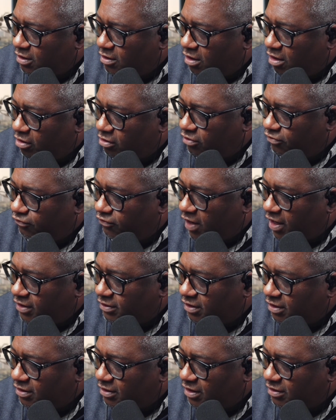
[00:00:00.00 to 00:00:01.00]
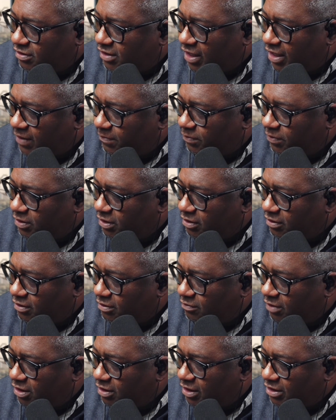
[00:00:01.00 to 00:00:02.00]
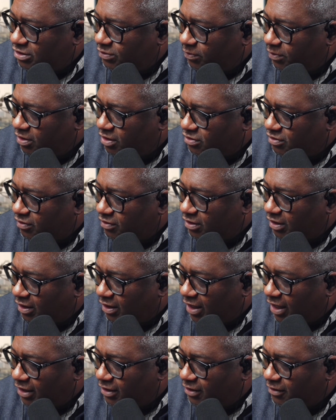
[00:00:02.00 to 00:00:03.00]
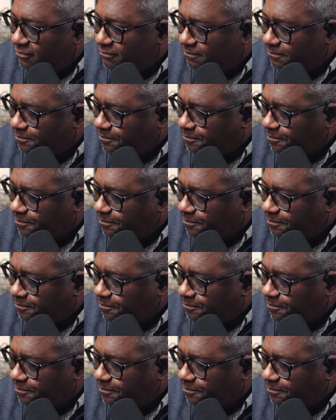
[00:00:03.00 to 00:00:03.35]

artifacting that's happening, and that's because of the lighting.